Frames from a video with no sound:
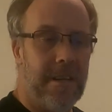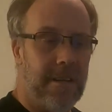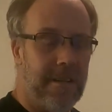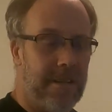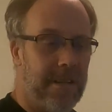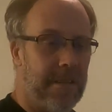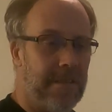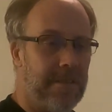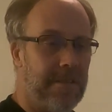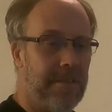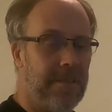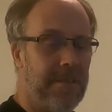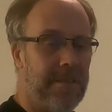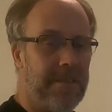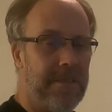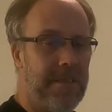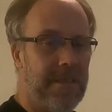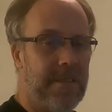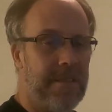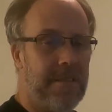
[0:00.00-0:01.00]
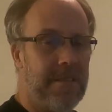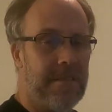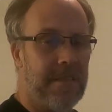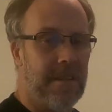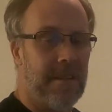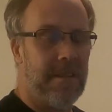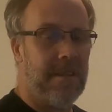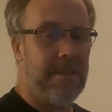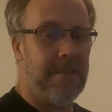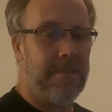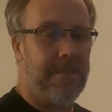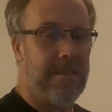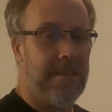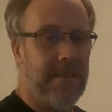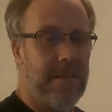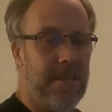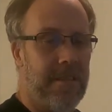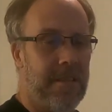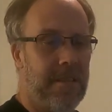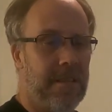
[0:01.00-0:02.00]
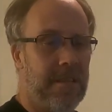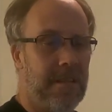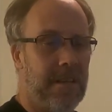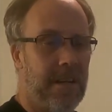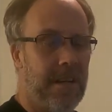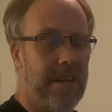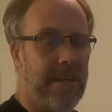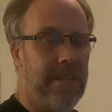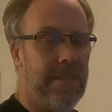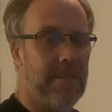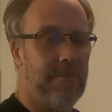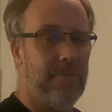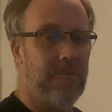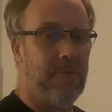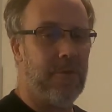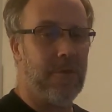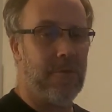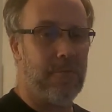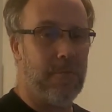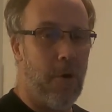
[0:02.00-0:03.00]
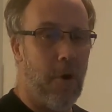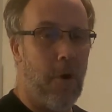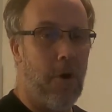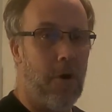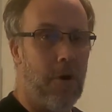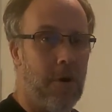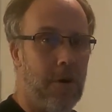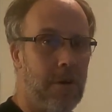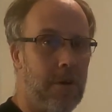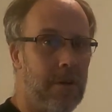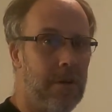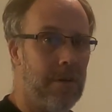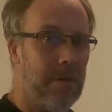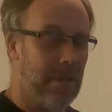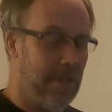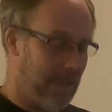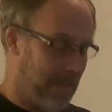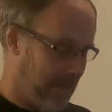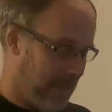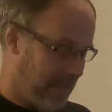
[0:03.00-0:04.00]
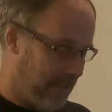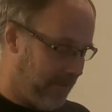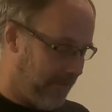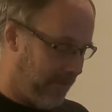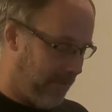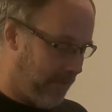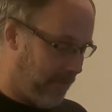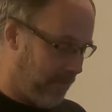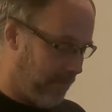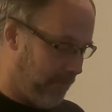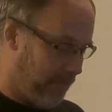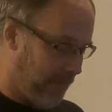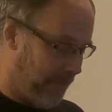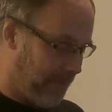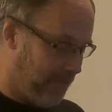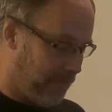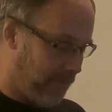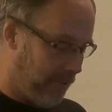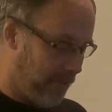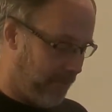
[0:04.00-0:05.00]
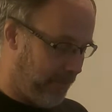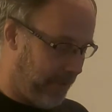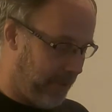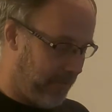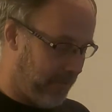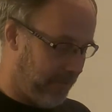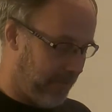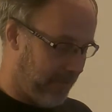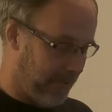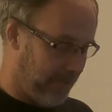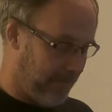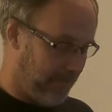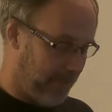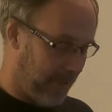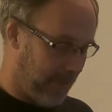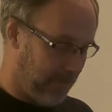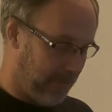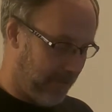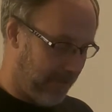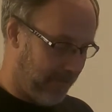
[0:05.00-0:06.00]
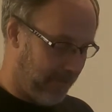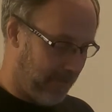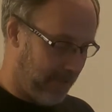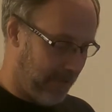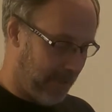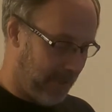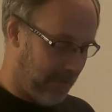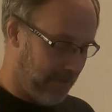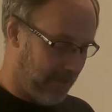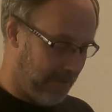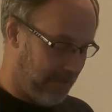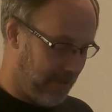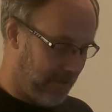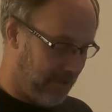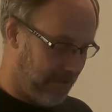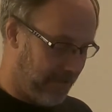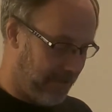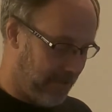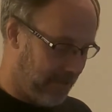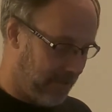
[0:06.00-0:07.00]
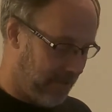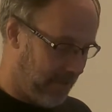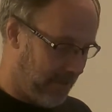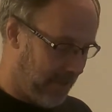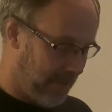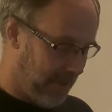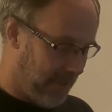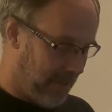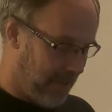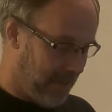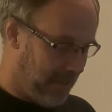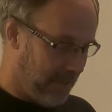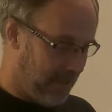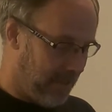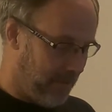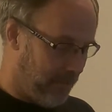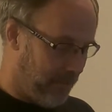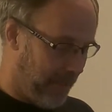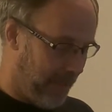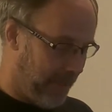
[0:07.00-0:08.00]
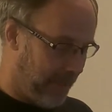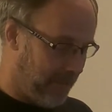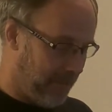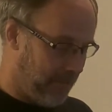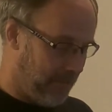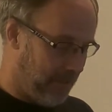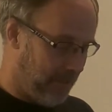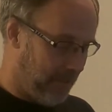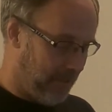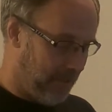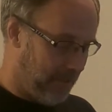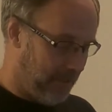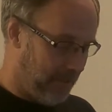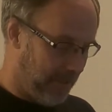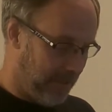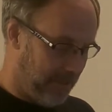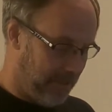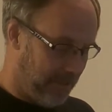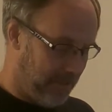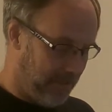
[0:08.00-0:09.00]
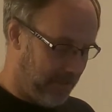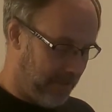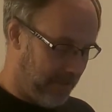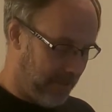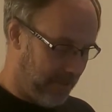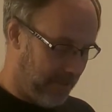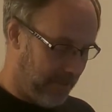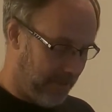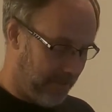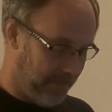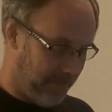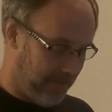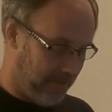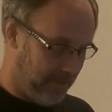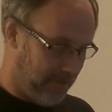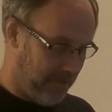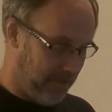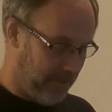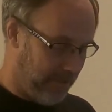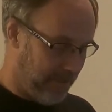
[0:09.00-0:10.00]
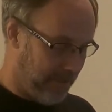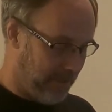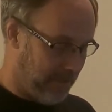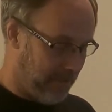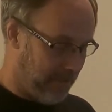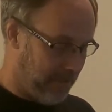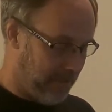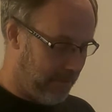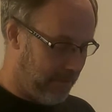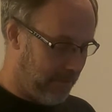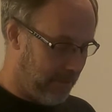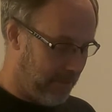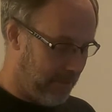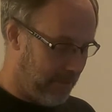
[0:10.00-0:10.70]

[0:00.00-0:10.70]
Okay, so the stickers on the item were wrong. So Miss Bo Peep was probably $4 also. The Bakugan I told you I got for $2.